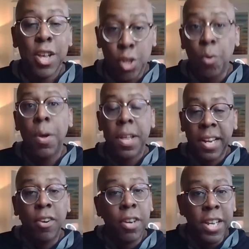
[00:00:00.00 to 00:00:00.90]
So
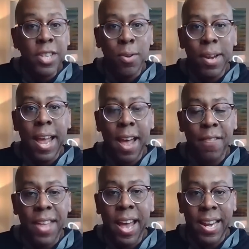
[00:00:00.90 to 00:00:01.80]
they're at least going to
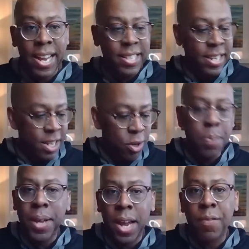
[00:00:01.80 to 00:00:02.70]
have that, and I think that's going
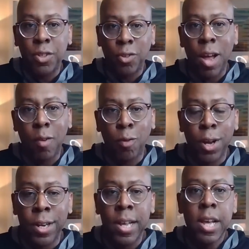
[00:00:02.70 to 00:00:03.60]
to be kind of a trial
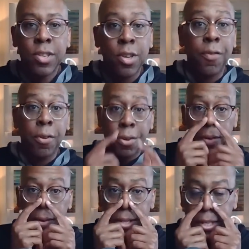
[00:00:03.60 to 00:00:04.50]
run. So if you're
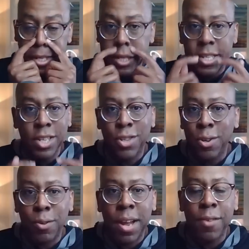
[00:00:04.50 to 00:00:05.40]
University of Texas, you
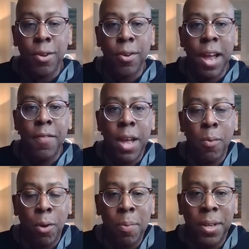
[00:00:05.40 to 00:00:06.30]
don't have
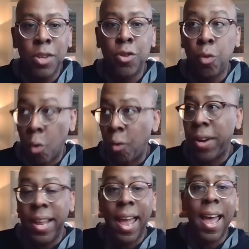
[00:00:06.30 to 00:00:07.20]
that word because you
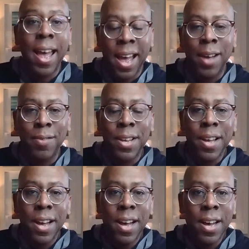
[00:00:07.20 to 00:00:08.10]
already have
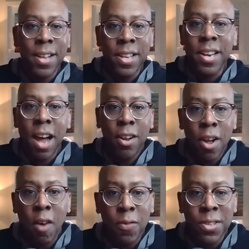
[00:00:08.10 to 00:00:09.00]
the
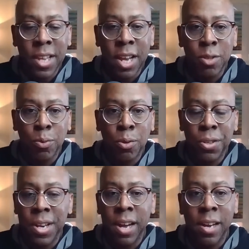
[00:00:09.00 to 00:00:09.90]
non-conference schedule,
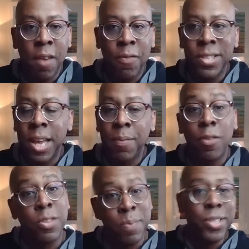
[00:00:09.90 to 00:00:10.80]
your non-conference game
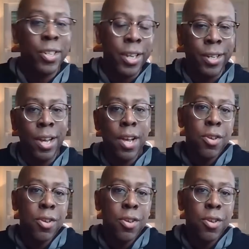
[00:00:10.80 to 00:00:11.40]
versus Michigan,